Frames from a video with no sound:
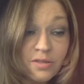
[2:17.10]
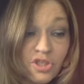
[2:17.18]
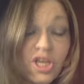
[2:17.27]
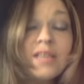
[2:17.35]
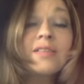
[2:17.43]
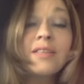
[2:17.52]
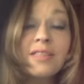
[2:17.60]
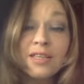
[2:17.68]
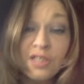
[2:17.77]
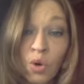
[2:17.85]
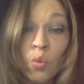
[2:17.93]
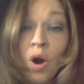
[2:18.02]
Jesus
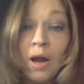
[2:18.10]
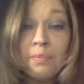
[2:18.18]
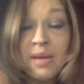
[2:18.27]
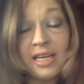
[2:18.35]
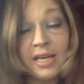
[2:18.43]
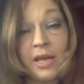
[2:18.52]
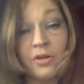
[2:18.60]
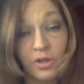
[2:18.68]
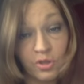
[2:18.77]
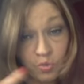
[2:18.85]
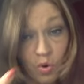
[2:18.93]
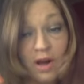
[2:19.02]
is the one mediator.
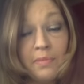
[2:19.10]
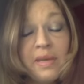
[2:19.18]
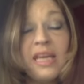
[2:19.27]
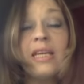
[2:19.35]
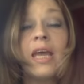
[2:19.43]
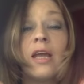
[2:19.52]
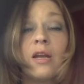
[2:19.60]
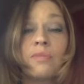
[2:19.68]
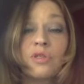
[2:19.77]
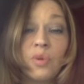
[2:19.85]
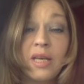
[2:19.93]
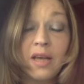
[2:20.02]
There's one mediator
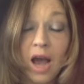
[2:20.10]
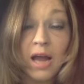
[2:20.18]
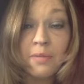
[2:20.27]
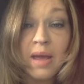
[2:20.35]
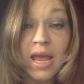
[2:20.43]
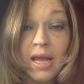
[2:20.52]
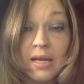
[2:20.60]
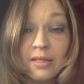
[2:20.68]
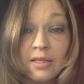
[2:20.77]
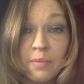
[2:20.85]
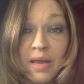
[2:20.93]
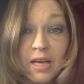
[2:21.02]
between God and
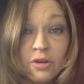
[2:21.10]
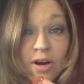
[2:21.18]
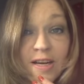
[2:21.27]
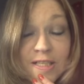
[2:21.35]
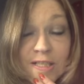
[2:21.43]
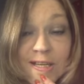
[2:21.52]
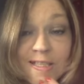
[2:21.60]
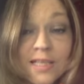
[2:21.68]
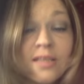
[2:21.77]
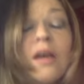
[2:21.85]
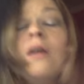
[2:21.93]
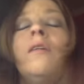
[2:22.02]
man, the man Christ
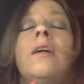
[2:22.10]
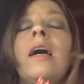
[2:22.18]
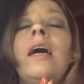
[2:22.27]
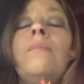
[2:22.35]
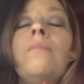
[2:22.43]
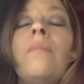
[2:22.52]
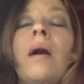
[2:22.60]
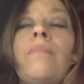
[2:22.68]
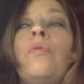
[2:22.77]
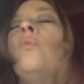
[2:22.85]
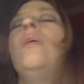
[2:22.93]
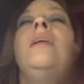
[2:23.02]
Jesus. And my
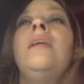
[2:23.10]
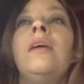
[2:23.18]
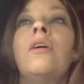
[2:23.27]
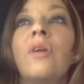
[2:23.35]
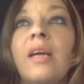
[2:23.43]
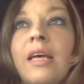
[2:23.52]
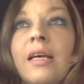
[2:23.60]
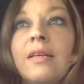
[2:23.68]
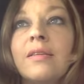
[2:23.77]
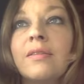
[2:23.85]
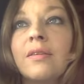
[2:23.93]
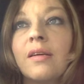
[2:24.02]
point here
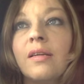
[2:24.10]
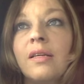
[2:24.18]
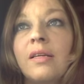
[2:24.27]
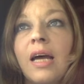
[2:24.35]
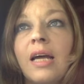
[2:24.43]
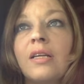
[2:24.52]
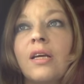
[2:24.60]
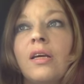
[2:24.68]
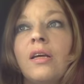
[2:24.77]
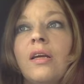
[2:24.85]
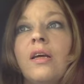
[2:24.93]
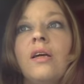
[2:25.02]
is not
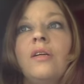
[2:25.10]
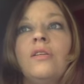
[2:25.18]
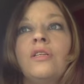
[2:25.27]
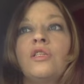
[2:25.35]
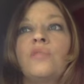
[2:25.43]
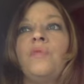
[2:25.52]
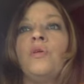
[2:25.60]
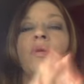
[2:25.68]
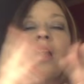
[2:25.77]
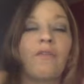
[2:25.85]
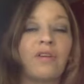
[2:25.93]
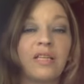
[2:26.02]
that dispute
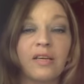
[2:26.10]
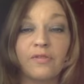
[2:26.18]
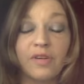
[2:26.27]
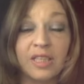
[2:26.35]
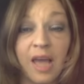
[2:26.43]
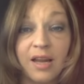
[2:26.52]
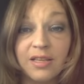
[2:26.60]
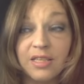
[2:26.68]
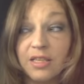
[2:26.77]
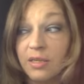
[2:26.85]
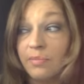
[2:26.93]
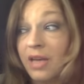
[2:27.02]
everything of
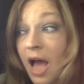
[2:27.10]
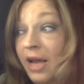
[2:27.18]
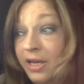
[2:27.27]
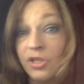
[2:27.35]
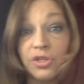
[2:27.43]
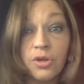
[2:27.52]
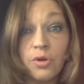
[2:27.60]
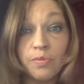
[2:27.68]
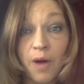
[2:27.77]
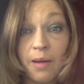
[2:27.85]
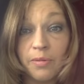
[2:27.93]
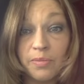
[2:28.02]
Catholicism. I could do
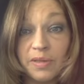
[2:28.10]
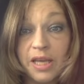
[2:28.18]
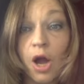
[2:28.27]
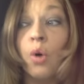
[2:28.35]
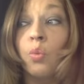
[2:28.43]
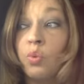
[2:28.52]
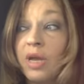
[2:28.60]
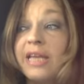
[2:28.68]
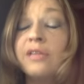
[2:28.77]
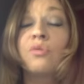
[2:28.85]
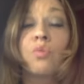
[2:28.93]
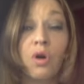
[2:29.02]
probably a
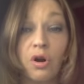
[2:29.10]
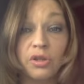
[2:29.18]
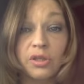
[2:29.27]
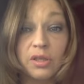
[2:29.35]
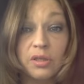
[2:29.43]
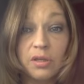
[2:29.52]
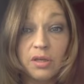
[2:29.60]
week's worth.